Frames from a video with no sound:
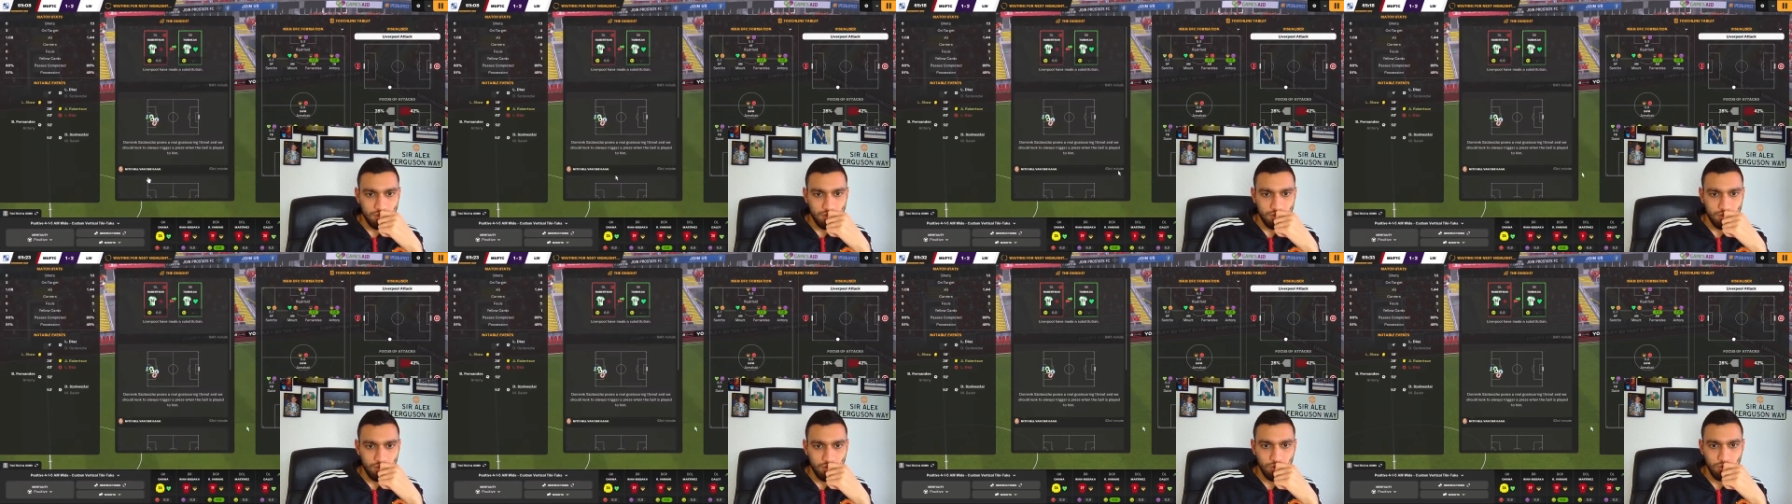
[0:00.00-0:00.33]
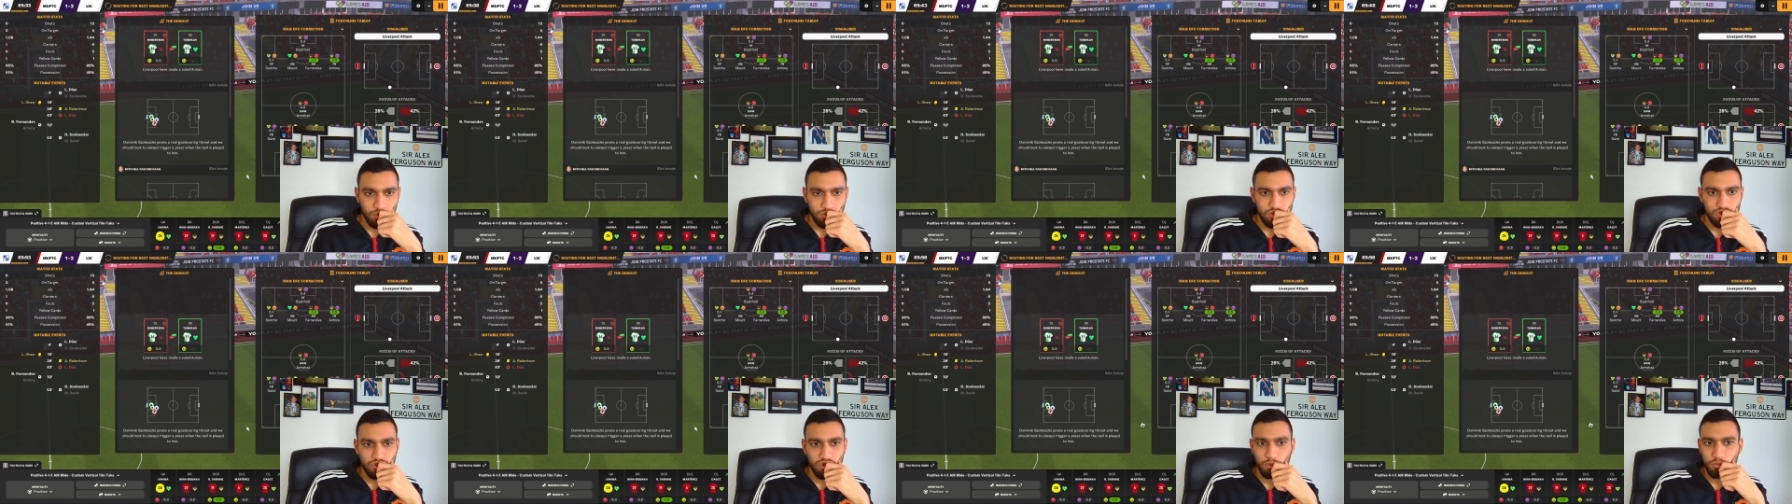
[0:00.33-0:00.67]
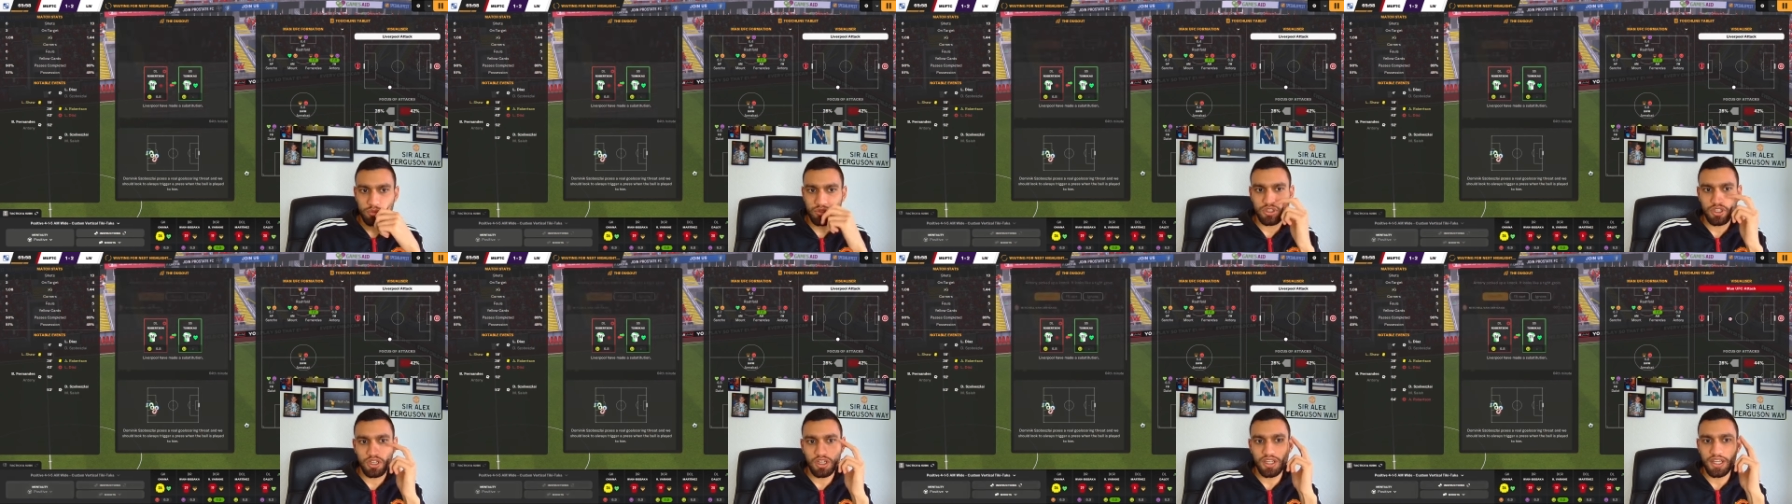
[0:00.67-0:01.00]
Oh,
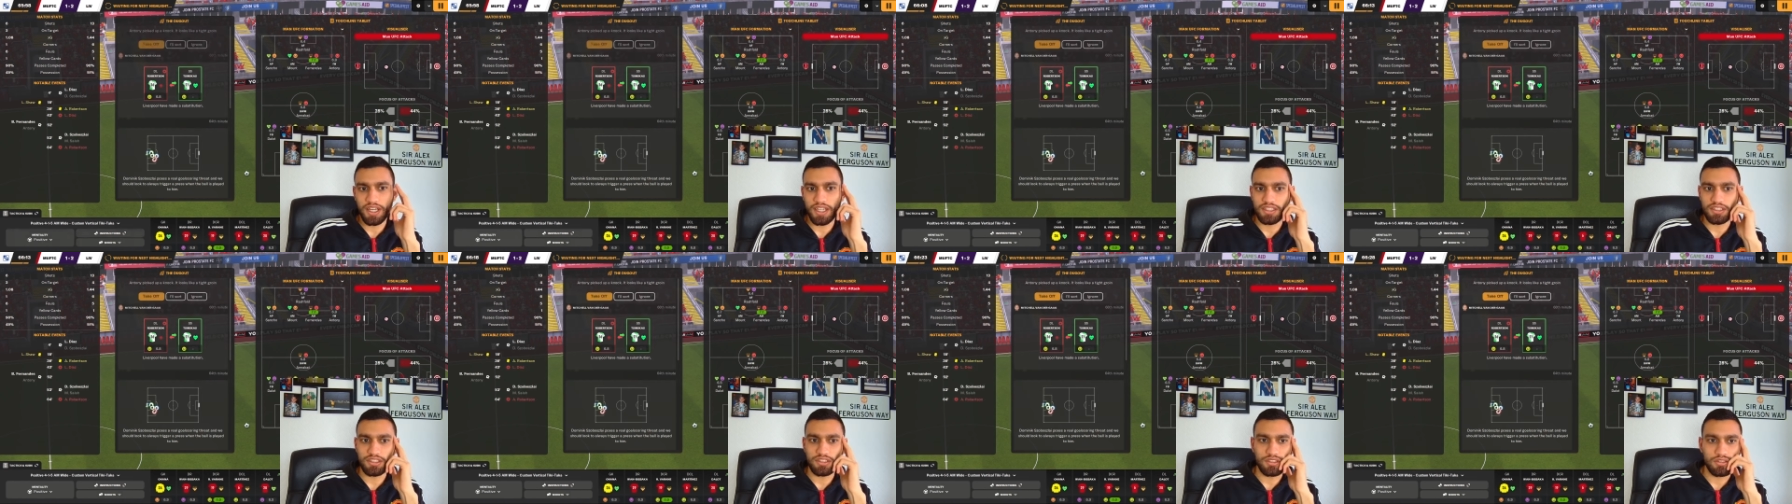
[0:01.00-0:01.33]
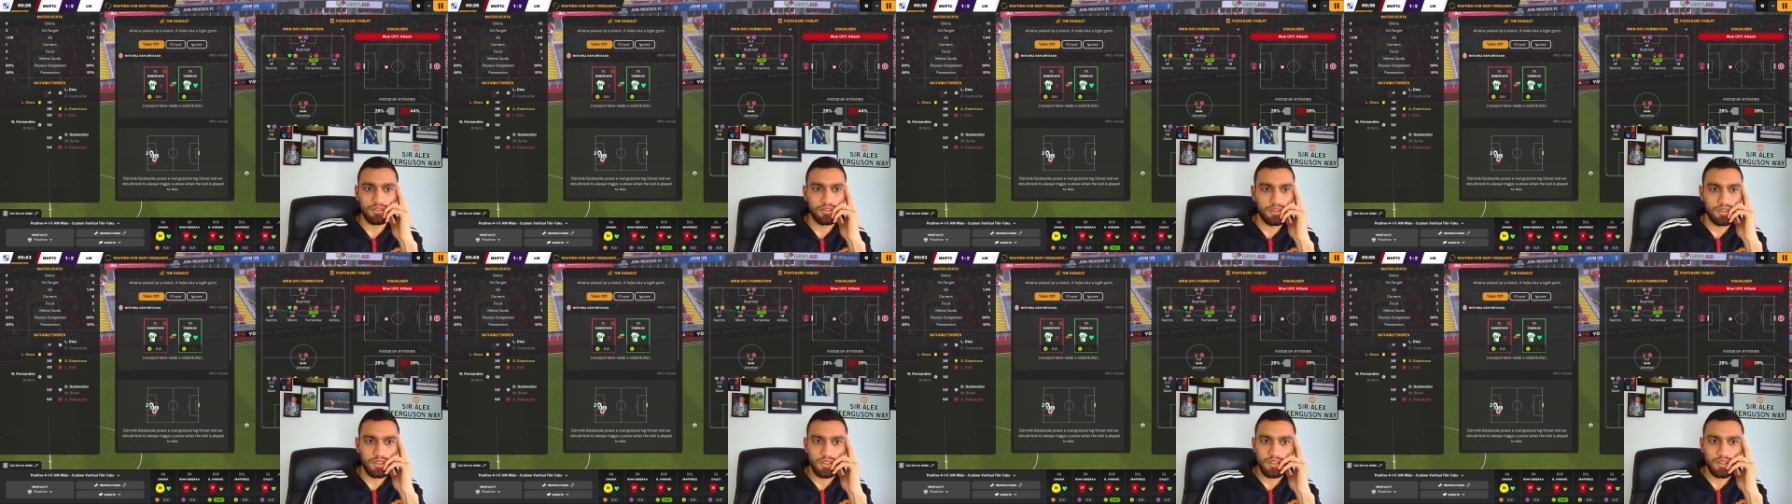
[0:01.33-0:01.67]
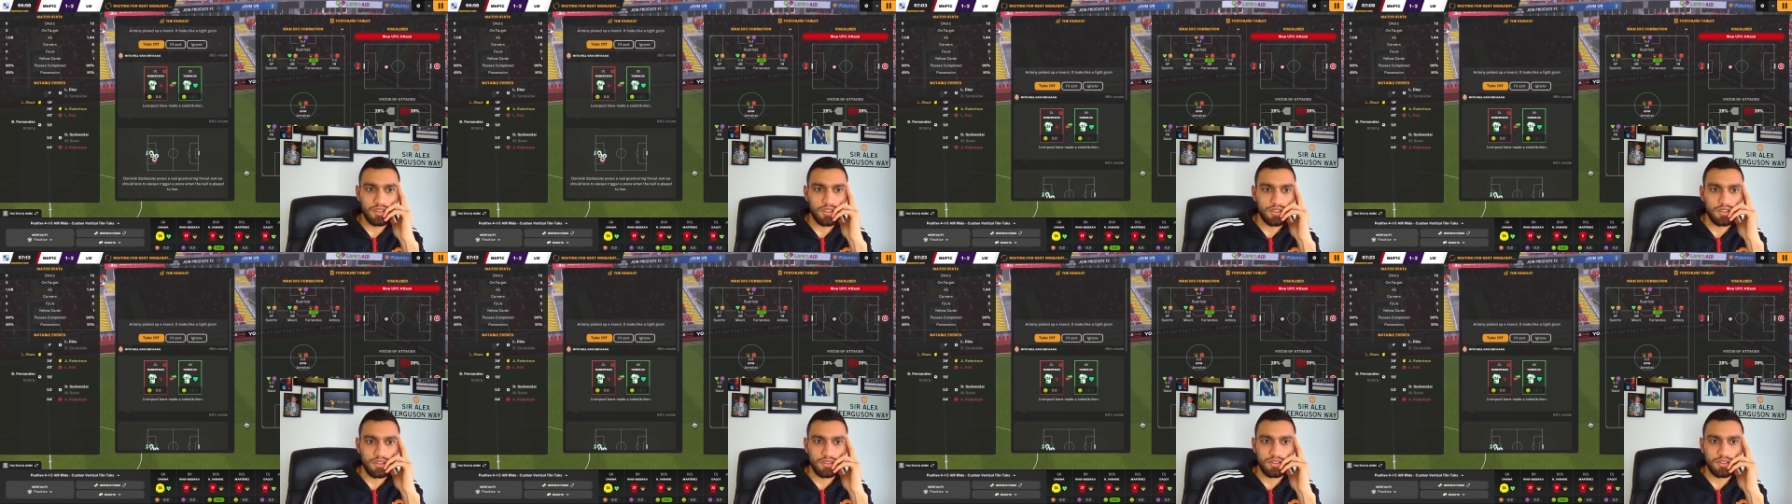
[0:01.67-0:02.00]
Szoboszlai has
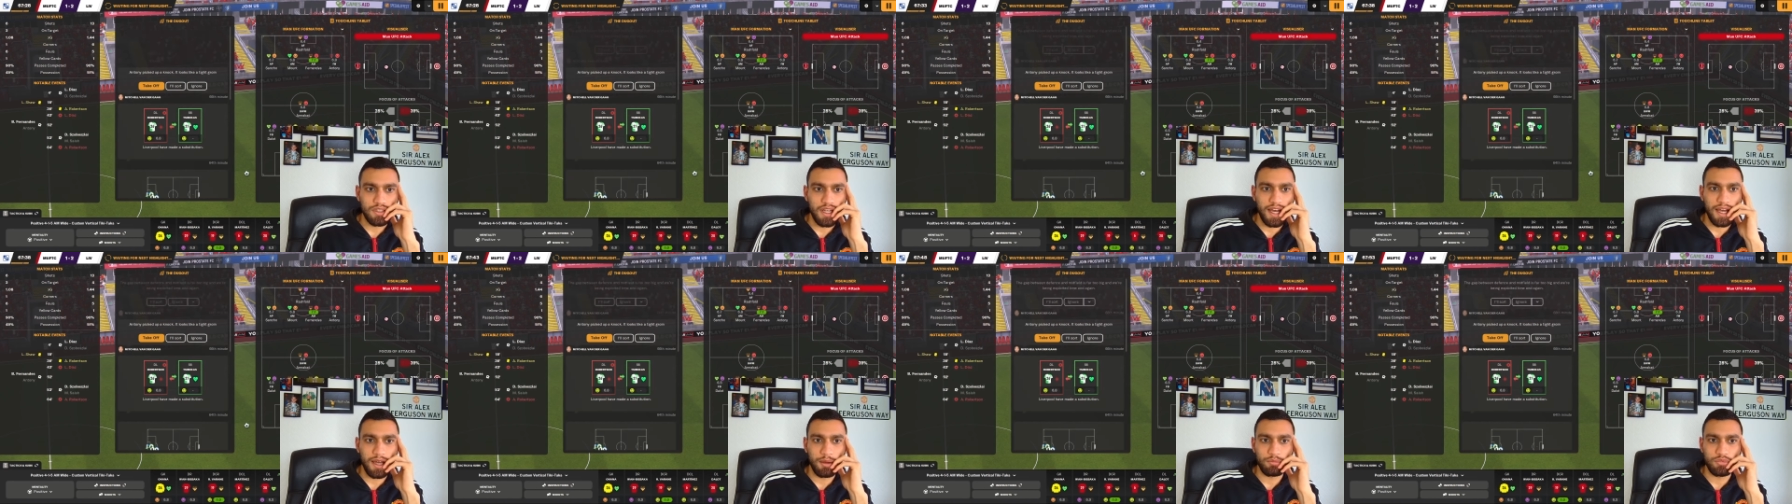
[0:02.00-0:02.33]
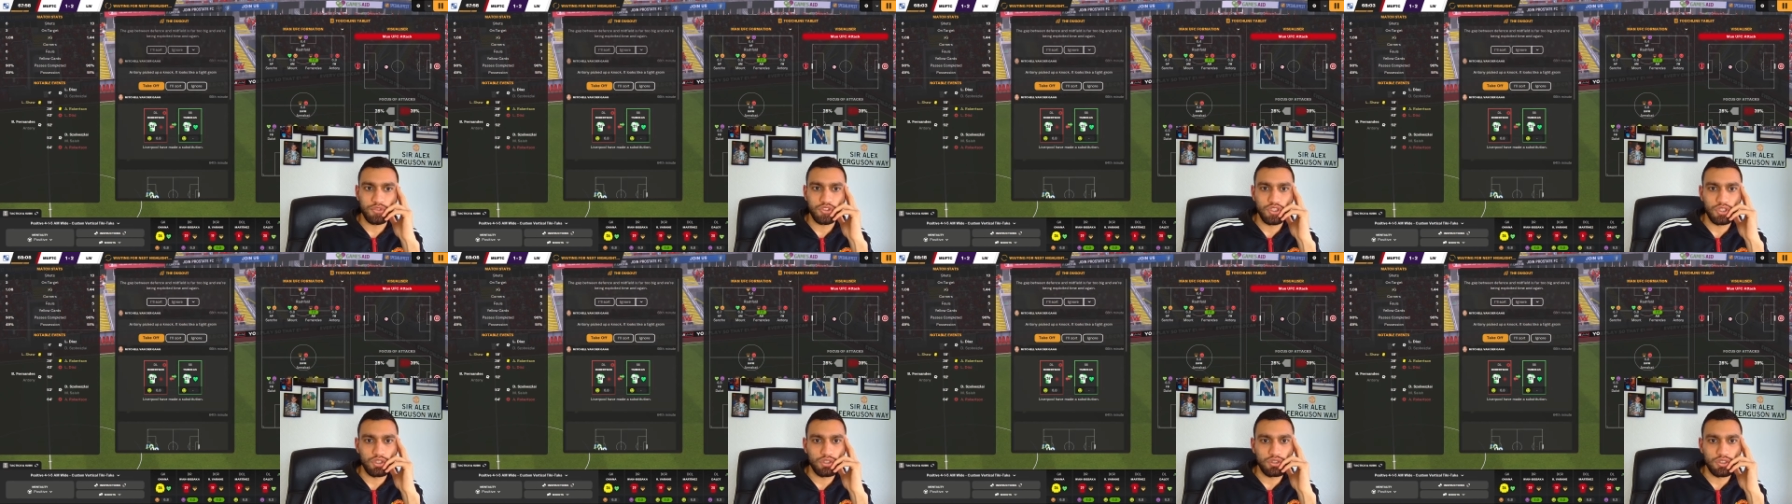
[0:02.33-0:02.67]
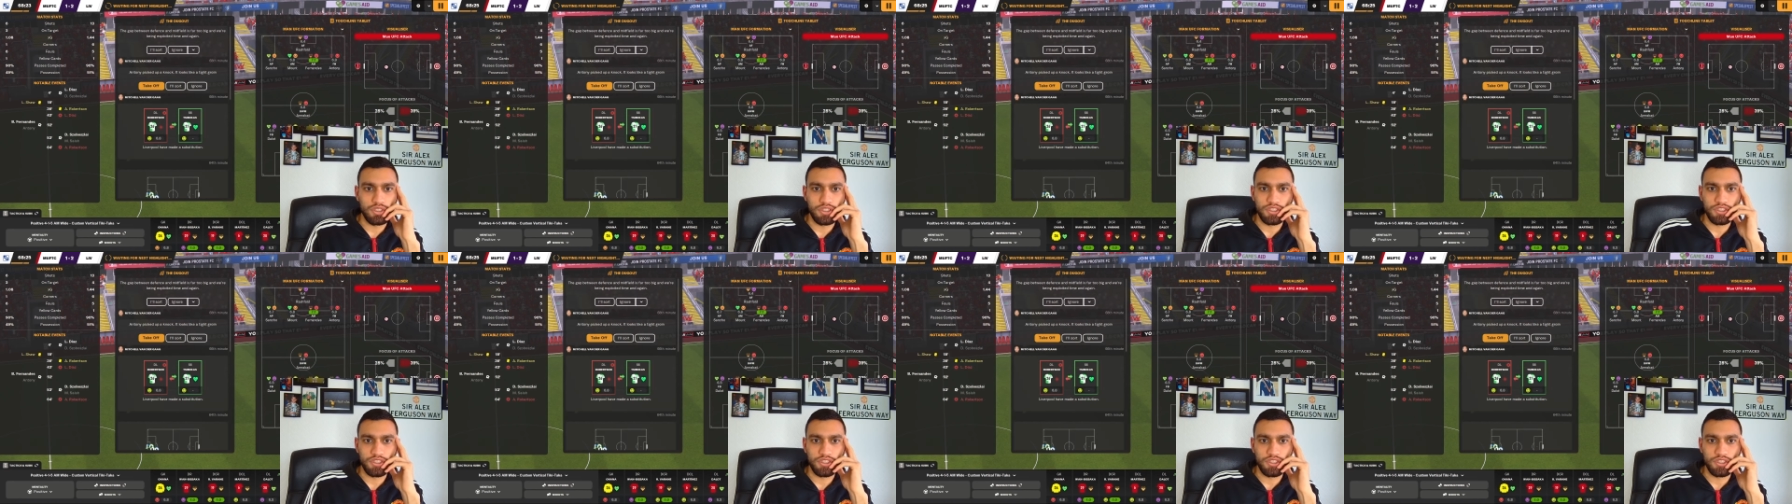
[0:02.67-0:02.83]
absolutely